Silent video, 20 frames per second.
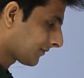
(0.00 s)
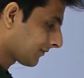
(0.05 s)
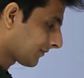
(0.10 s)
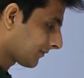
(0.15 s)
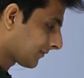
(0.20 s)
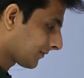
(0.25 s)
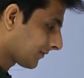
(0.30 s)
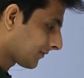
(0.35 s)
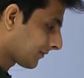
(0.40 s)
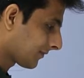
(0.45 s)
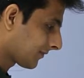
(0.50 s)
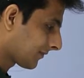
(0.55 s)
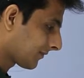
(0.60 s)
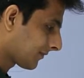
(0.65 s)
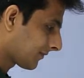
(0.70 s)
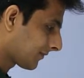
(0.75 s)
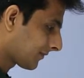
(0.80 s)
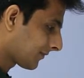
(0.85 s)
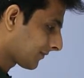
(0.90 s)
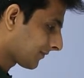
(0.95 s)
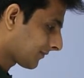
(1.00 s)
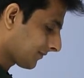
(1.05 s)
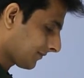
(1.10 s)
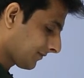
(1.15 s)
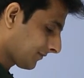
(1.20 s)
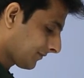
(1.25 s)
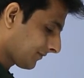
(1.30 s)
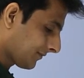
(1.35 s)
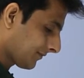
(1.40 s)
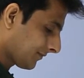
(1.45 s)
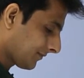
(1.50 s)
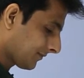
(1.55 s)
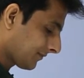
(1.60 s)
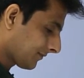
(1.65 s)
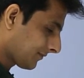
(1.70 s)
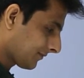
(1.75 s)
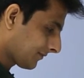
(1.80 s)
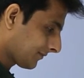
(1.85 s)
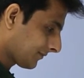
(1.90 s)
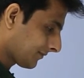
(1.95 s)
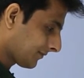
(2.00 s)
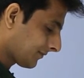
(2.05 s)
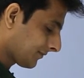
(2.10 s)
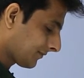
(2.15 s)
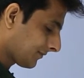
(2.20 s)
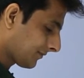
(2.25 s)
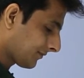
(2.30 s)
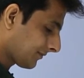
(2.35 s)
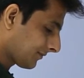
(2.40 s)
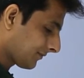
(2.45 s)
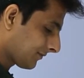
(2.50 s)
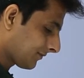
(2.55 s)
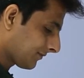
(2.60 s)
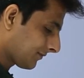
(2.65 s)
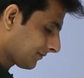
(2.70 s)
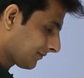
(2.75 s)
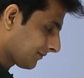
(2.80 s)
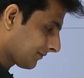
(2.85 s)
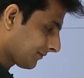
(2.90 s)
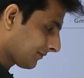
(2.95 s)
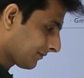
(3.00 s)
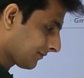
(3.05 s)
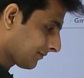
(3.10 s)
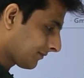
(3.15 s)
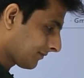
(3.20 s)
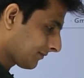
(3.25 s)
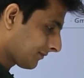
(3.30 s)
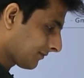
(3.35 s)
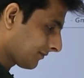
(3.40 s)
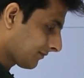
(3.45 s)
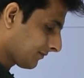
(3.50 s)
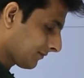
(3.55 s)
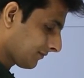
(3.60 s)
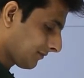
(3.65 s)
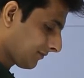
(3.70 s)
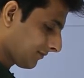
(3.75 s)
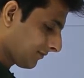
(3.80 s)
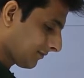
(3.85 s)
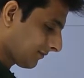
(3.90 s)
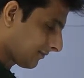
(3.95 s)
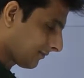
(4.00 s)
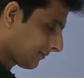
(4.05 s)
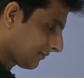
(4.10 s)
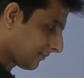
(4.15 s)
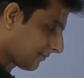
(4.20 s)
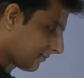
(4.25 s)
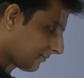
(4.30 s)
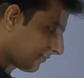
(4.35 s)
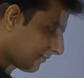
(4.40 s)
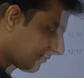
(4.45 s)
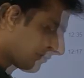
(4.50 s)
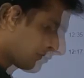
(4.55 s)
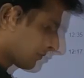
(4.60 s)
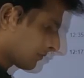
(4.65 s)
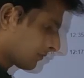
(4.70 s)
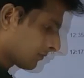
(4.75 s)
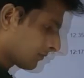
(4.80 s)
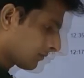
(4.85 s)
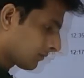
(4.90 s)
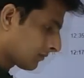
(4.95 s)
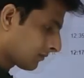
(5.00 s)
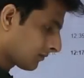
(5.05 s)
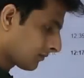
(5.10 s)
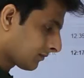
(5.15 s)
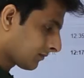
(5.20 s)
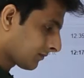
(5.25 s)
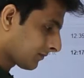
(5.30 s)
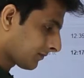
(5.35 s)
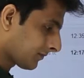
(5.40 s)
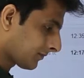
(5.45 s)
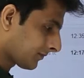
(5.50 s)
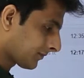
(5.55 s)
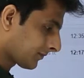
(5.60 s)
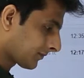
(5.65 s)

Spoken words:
[no speech]